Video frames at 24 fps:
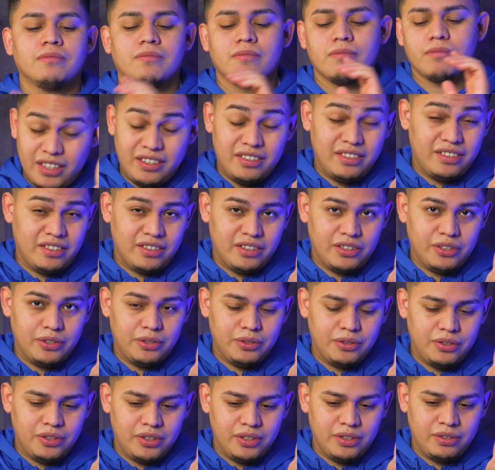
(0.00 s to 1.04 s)
and the
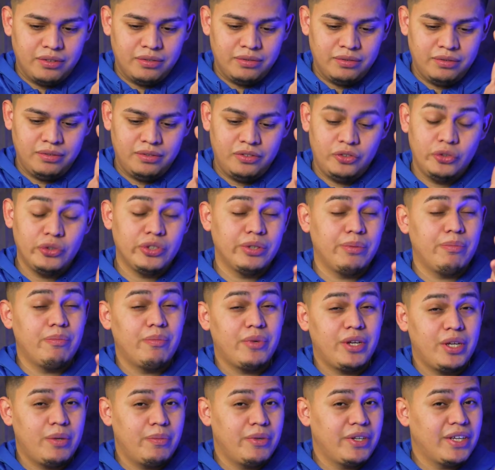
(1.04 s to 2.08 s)
skills, you can
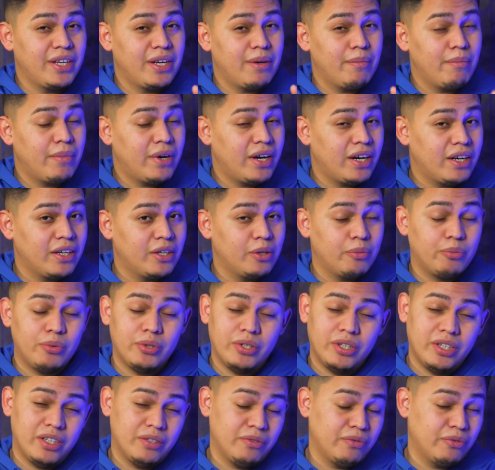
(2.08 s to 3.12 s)
maybe get by it, but
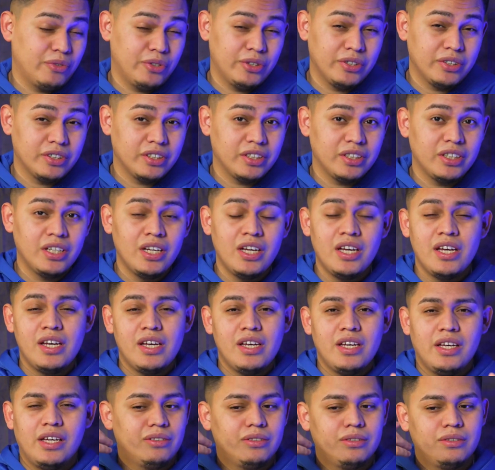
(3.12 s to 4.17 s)
not really.
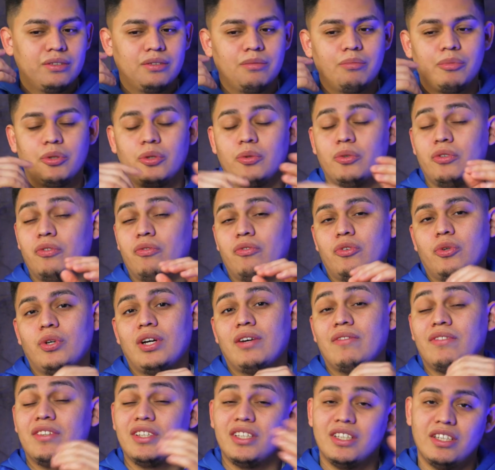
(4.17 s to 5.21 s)
But if you
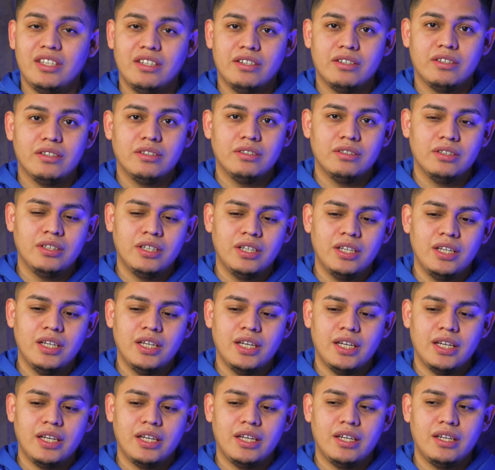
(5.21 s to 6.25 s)
have the gear
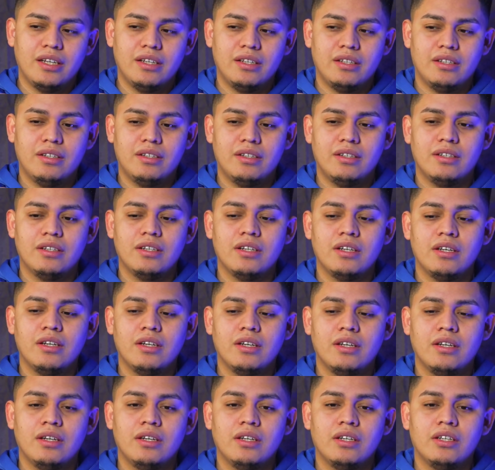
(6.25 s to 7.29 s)
and
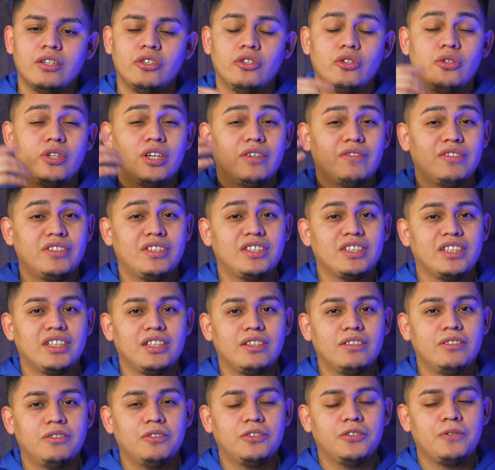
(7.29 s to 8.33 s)
you don't have the
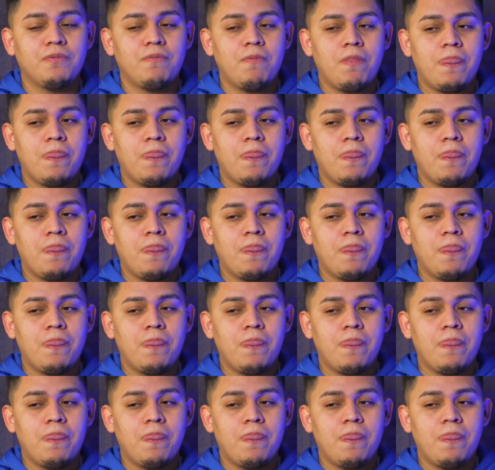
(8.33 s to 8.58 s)
skills,